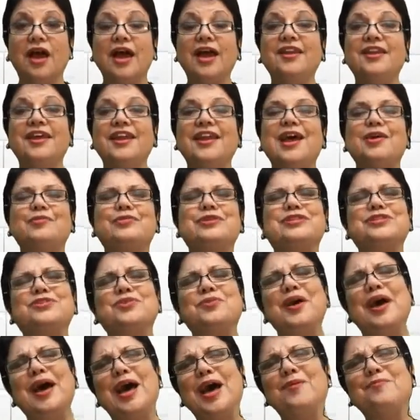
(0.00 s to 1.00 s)
And then I was
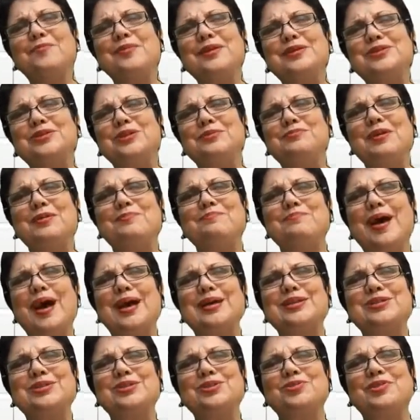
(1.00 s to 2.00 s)
so happy to be
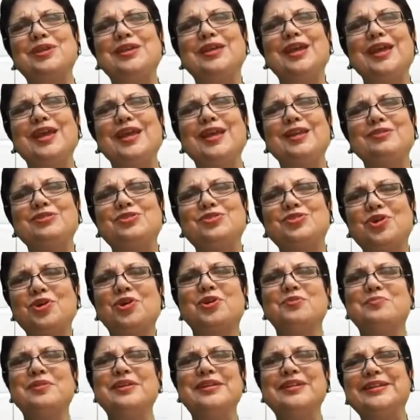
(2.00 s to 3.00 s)
mastering a
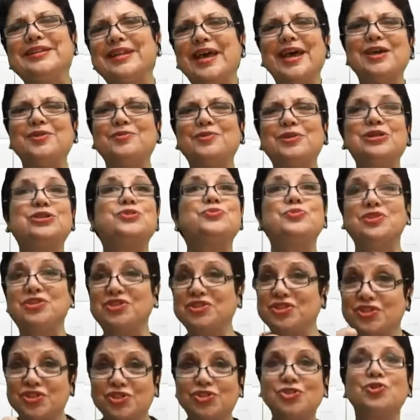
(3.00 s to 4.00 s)
German language,
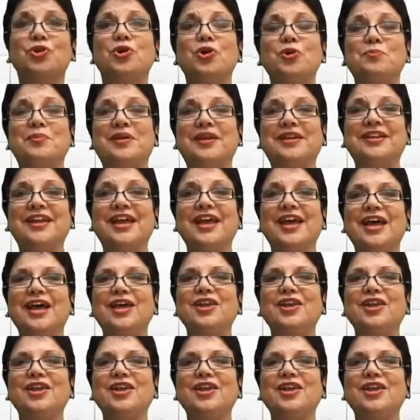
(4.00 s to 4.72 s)
which is German,